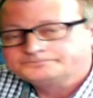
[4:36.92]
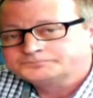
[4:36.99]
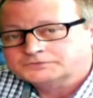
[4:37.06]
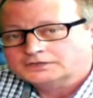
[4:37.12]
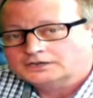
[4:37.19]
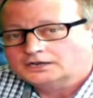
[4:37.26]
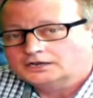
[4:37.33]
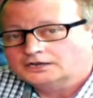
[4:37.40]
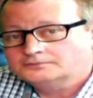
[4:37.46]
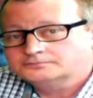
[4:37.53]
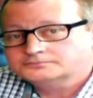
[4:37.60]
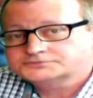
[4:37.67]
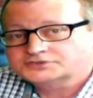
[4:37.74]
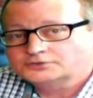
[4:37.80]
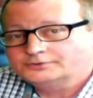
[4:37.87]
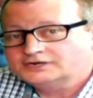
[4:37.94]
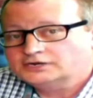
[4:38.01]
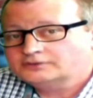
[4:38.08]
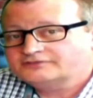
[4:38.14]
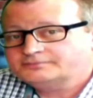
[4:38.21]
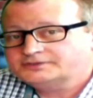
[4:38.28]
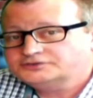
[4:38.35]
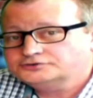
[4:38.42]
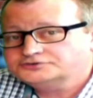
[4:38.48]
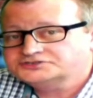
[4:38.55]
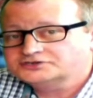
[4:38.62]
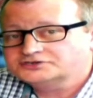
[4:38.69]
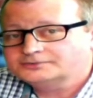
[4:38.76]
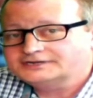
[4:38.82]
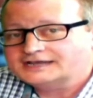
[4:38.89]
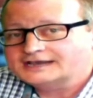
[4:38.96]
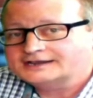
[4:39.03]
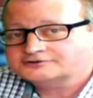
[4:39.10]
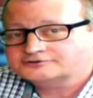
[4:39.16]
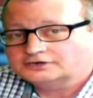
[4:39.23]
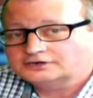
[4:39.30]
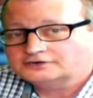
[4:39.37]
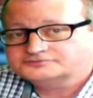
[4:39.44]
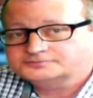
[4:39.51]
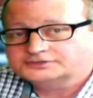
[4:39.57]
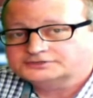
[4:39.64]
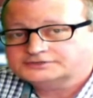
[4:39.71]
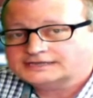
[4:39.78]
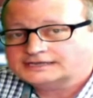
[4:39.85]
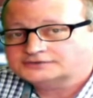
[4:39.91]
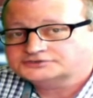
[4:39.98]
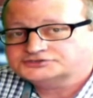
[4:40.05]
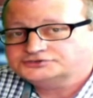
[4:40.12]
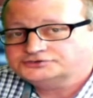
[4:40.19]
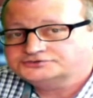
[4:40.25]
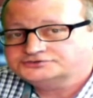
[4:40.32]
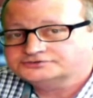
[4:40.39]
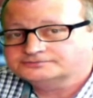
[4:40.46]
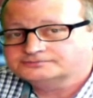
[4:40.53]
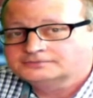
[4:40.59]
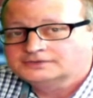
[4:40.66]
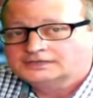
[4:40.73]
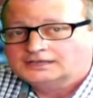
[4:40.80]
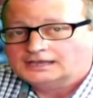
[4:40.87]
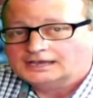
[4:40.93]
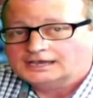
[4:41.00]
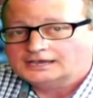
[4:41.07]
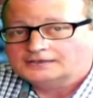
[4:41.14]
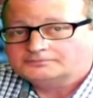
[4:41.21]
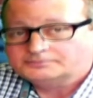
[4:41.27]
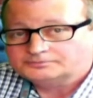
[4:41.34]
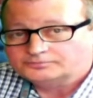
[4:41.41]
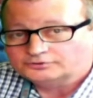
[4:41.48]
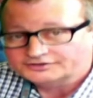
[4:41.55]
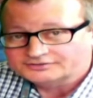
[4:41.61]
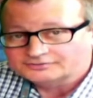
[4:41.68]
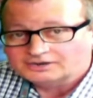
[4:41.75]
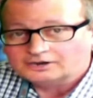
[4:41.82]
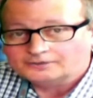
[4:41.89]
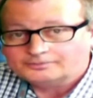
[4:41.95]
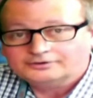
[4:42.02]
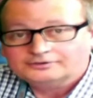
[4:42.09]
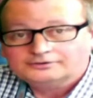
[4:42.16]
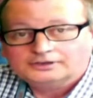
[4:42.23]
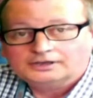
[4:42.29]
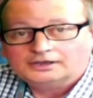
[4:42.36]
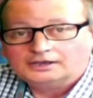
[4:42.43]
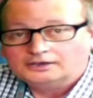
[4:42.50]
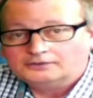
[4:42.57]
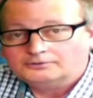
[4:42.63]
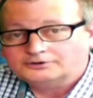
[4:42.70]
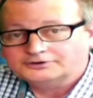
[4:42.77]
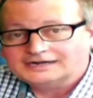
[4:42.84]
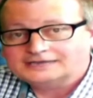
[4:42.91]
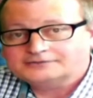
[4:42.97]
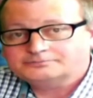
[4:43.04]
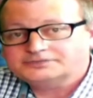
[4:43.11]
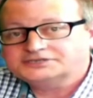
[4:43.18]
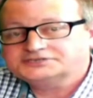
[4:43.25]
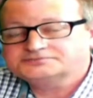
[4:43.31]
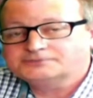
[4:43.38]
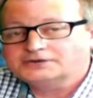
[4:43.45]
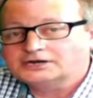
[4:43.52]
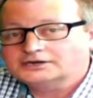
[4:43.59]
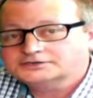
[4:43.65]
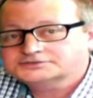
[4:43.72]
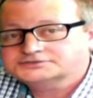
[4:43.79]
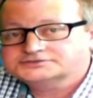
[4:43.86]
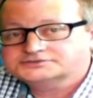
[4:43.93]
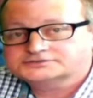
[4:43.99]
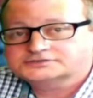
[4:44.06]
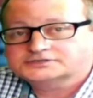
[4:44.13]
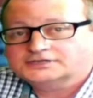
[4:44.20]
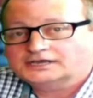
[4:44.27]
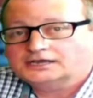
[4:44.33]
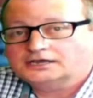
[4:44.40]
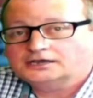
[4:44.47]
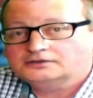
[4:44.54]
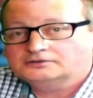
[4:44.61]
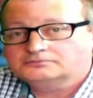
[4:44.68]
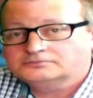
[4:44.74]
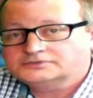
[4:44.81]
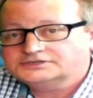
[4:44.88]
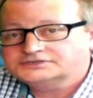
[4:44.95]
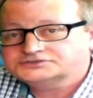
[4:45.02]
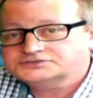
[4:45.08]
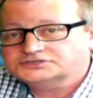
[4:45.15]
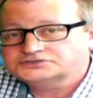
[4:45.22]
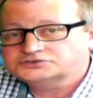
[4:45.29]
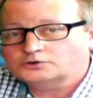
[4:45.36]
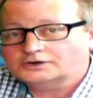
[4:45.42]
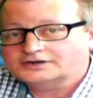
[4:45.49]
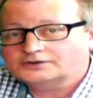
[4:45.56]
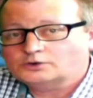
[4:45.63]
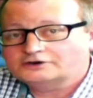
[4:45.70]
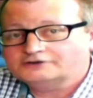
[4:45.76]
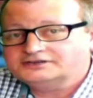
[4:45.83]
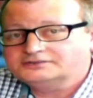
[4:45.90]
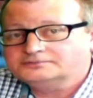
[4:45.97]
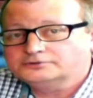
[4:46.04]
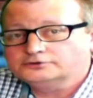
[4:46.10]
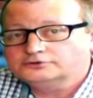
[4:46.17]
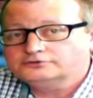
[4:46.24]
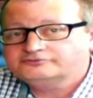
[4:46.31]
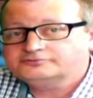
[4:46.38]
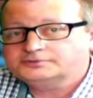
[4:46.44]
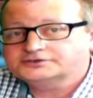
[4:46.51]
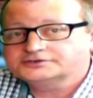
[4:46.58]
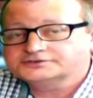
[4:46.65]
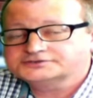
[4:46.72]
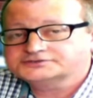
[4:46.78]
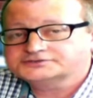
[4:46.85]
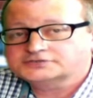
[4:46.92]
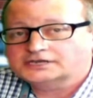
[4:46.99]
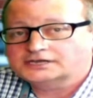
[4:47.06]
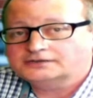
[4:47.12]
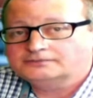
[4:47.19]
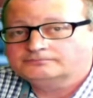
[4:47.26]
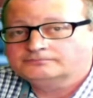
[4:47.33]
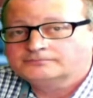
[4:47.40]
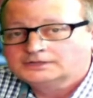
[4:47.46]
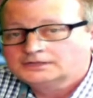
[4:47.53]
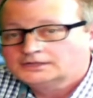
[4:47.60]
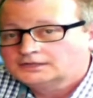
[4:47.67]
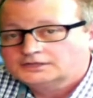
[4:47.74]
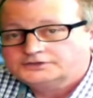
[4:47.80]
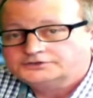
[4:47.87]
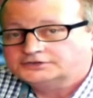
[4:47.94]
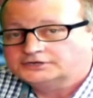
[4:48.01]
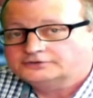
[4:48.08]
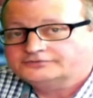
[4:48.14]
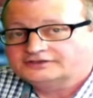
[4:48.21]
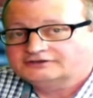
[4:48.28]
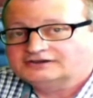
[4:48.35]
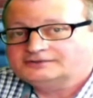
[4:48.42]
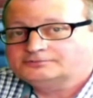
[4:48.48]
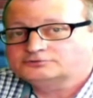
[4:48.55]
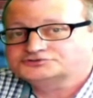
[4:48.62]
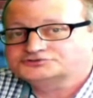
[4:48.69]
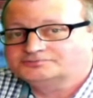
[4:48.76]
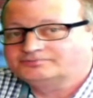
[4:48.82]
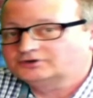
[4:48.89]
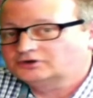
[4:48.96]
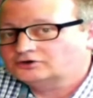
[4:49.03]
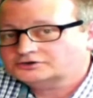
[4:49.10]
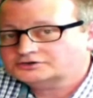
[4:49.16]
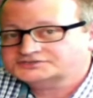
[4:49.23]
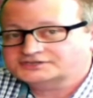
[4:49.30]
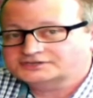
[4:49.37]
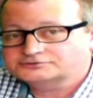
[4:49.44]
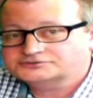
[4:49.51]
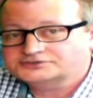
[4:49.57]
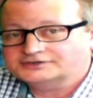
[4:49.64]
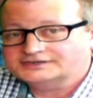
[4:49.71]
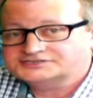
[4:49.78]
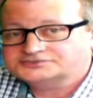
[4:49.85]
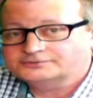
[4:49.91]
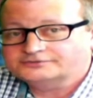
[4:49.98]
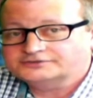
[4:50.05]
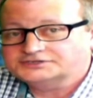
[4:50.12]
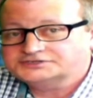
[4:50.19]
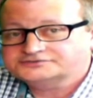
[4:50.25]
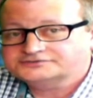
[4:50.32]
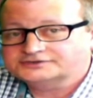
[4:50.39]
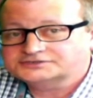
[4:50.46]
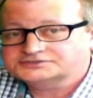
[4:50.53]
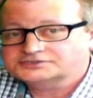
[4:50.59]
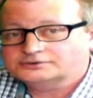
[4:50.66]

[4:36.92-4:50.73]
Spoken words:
So we know they've been using them in aircraft, but now to use them and be putting them up on land-based masts is quite a worrying move, because they're able to block cell sites with these things.